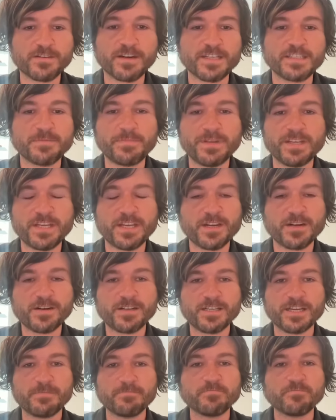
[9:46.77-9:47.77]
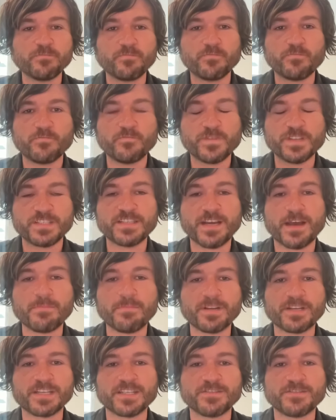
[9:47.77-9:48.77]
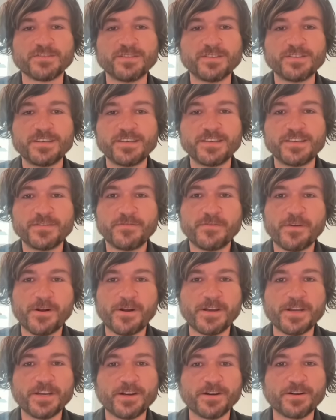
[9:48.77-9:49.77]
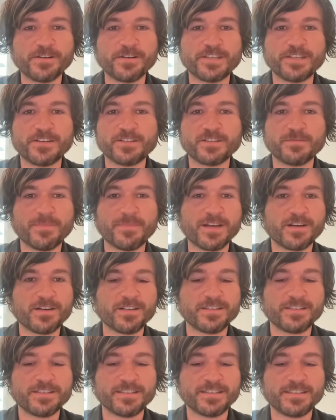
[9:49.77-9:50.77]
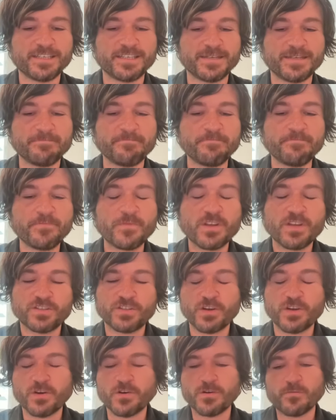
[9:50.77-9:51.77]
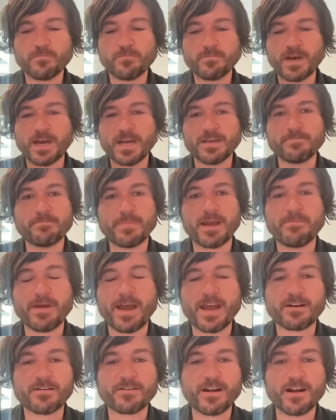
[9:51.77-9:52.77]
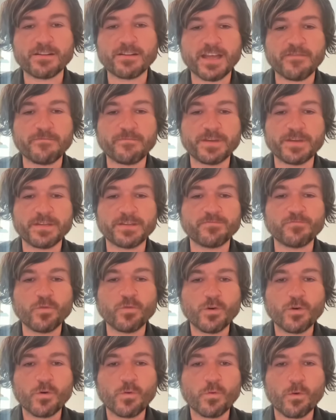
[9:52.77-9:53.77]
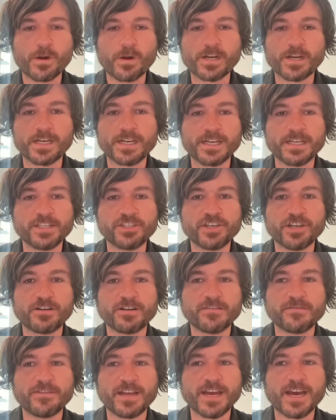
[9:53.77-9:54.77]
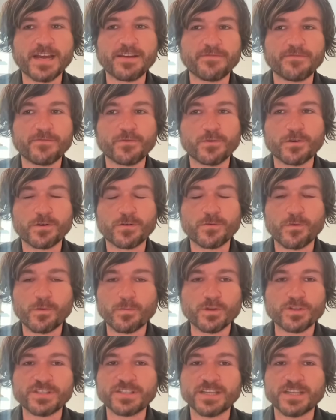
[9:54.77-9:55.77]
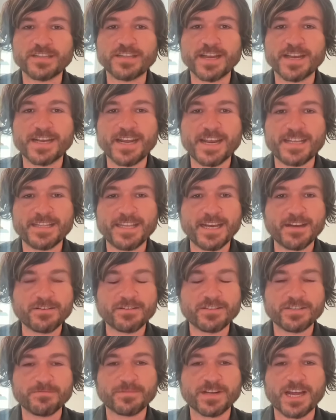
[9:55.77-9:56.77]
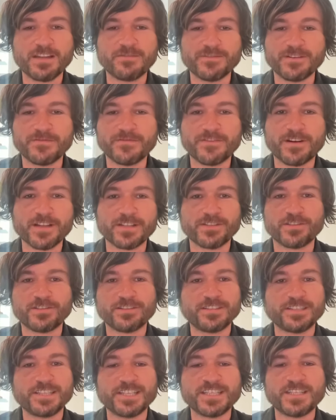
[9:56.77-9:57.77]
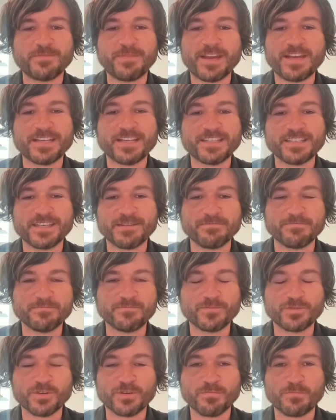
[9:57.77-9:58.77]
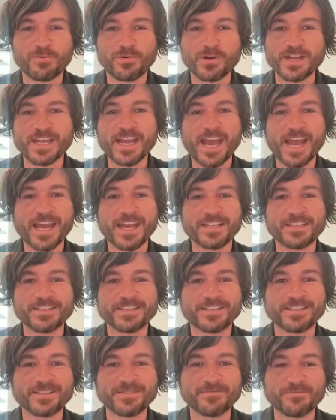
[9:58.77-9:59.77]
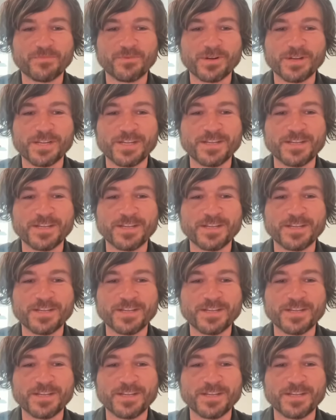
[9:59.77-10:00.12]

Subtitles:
great to be here, and this topic is very near and dear to my heart. So my background, I've been working in generative AI for almost a decade now, so I'm kind of a fossil in this space. I'm sort of pre-GANs and